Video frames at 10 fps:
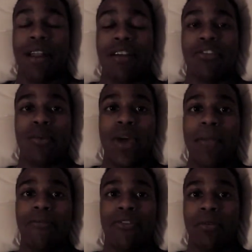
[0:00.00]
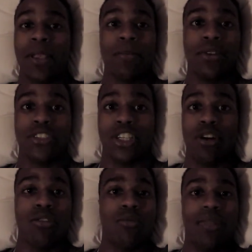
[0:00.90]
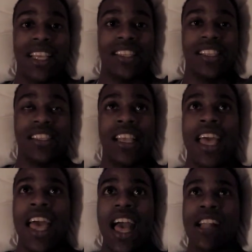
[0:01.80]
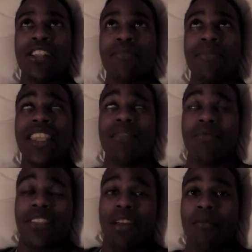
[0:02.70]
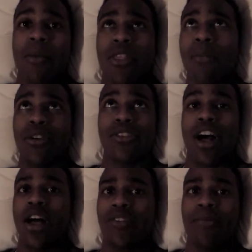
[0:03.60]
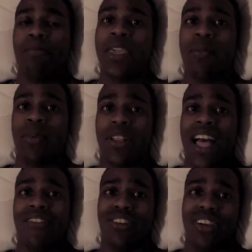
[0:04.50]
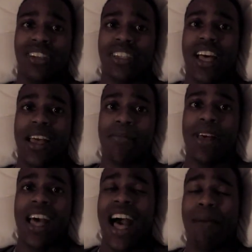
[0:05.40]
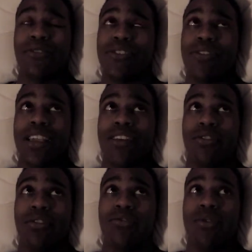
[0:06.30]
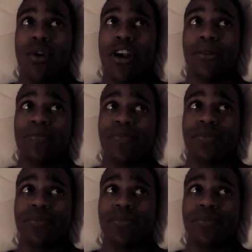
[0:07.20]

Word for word: I don't have to wait for people to go places and just meet the most awesome people and have a good time. I'm so thankful for